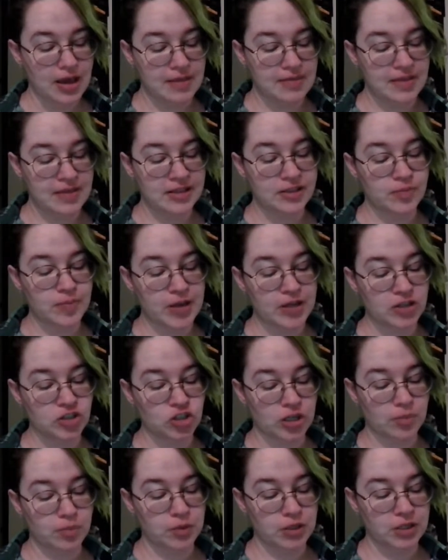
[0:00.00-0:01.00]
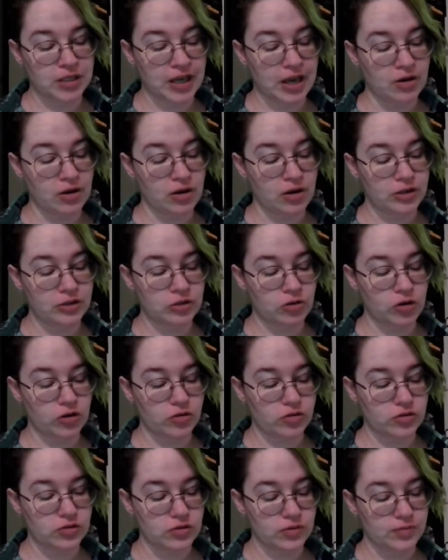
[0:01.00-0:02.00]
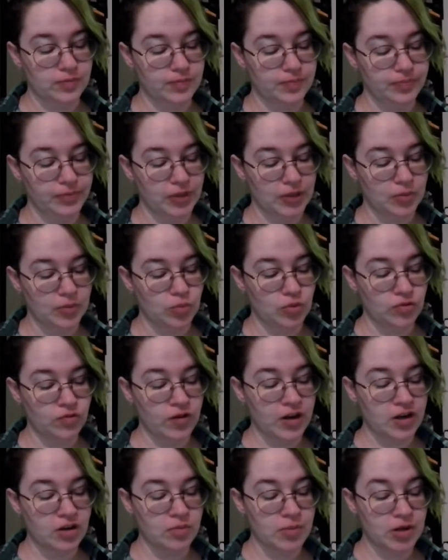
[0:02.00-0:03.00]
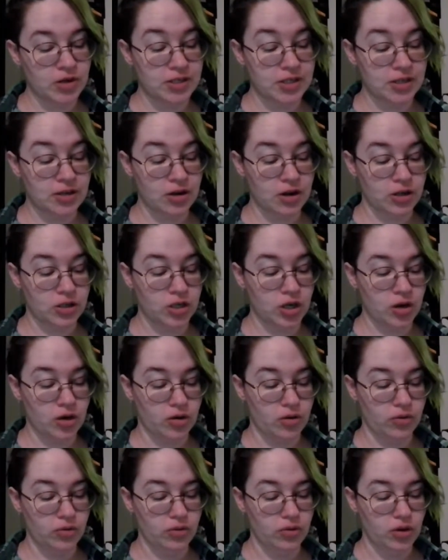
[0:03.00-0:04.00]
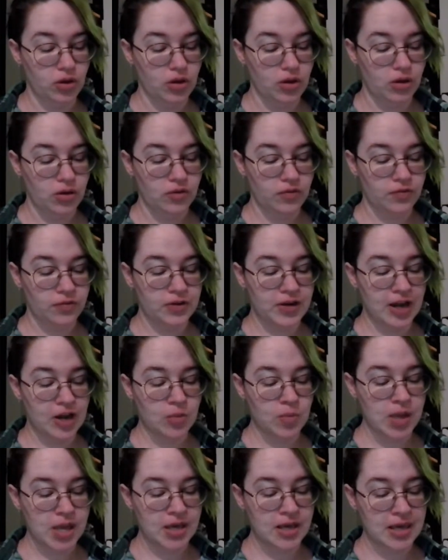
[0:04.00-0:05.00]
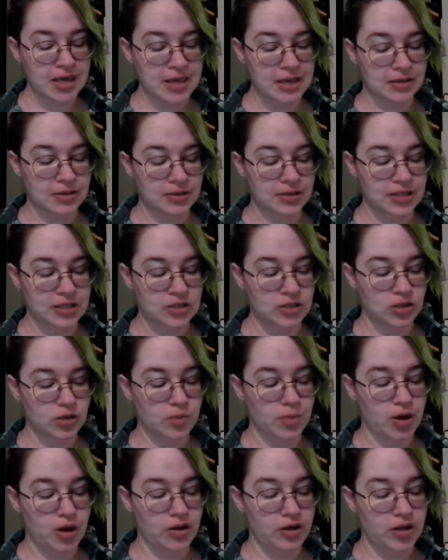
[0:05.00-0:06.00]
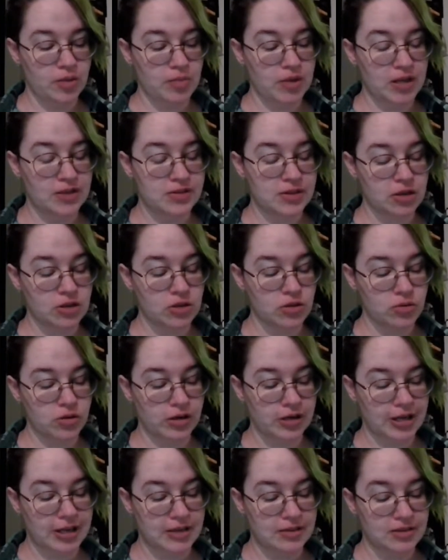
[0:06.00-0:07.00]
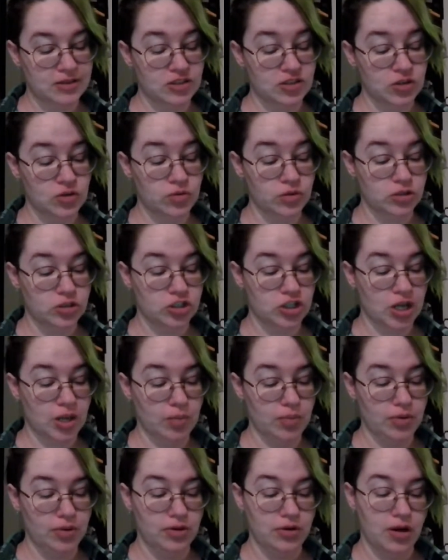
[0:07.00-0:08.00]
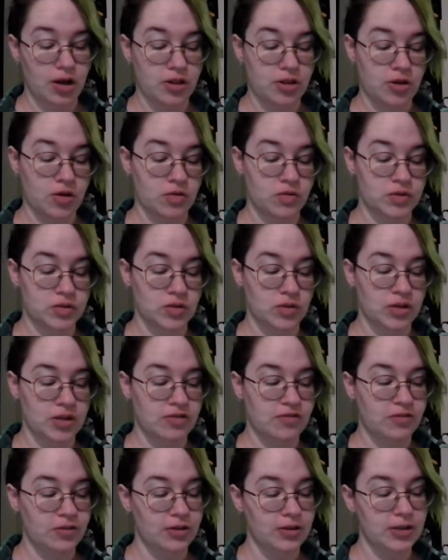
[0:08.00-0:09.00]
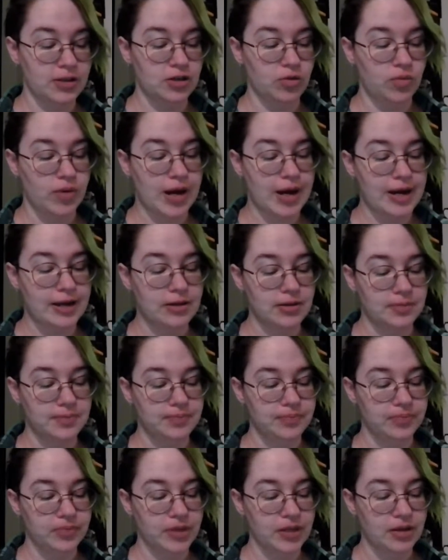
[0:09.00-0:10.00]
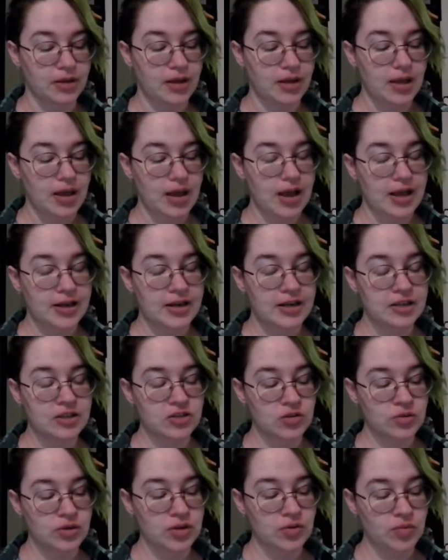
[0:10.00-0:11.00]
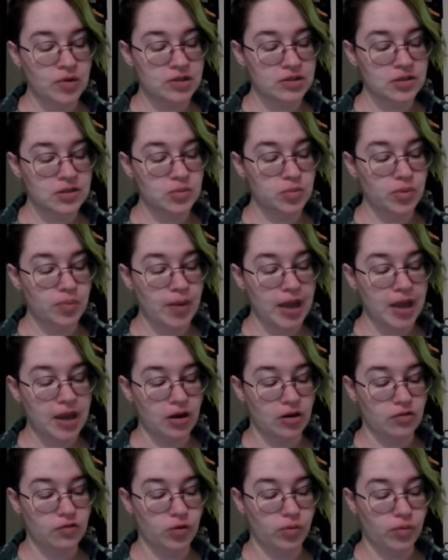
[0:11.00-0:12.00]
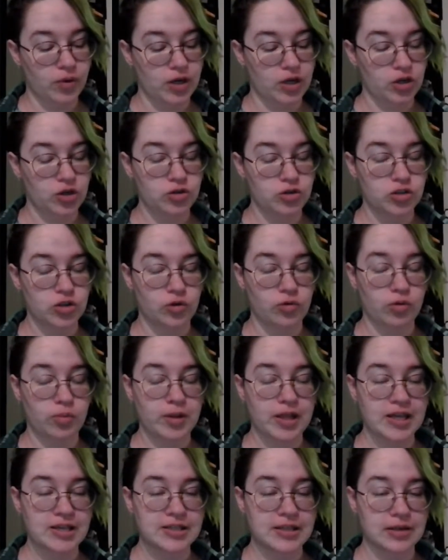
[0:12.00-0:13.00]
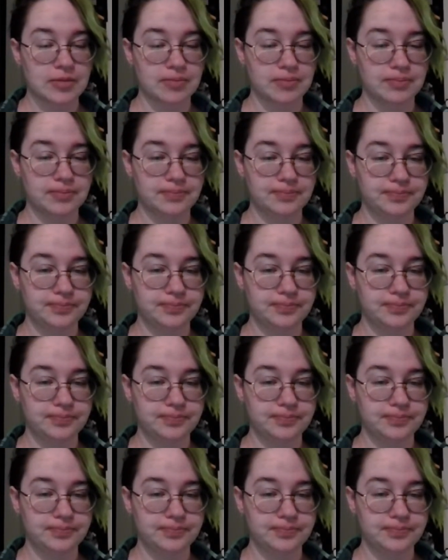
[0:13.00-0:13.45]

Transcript: and thence by ship to Carandros. But Faramir did not go, for now being healed, he took upon him his authority in the stewardship, although it was only for a little while, and his duty was to prepare for one who should replace him.